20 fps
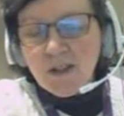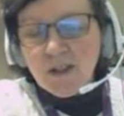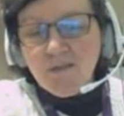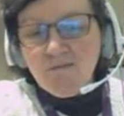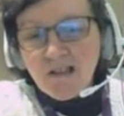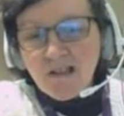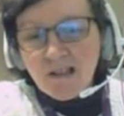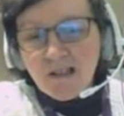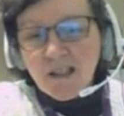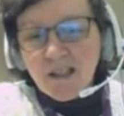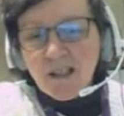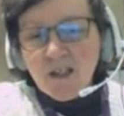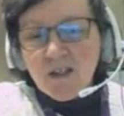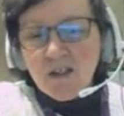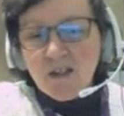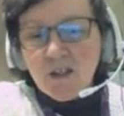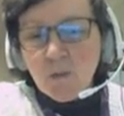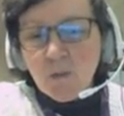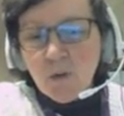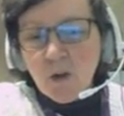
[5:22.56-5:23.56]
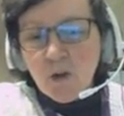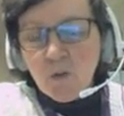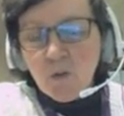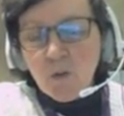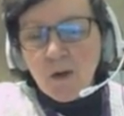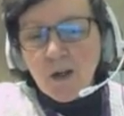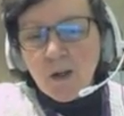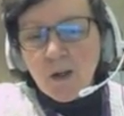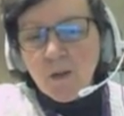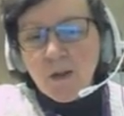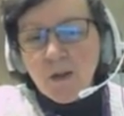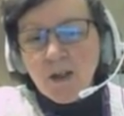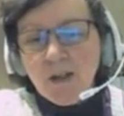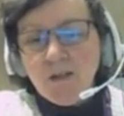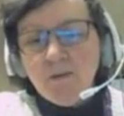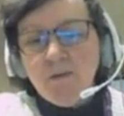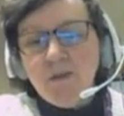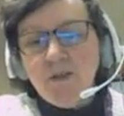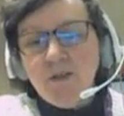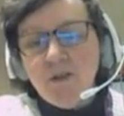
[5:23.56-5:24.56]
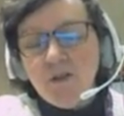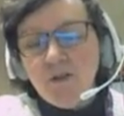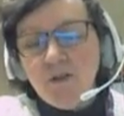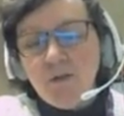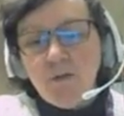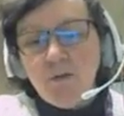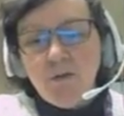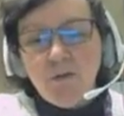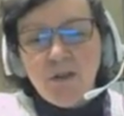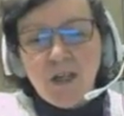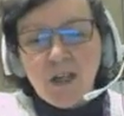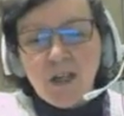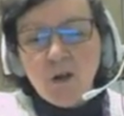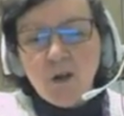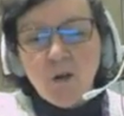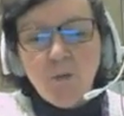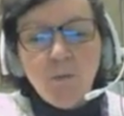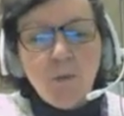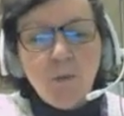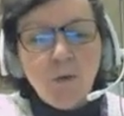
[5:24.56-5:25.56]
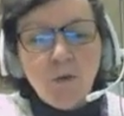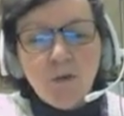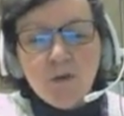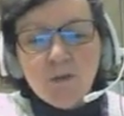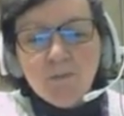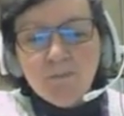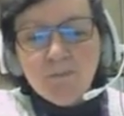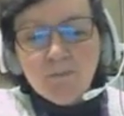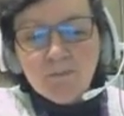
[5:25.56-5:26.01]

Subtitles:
It really is a worthwhile thing to take on board.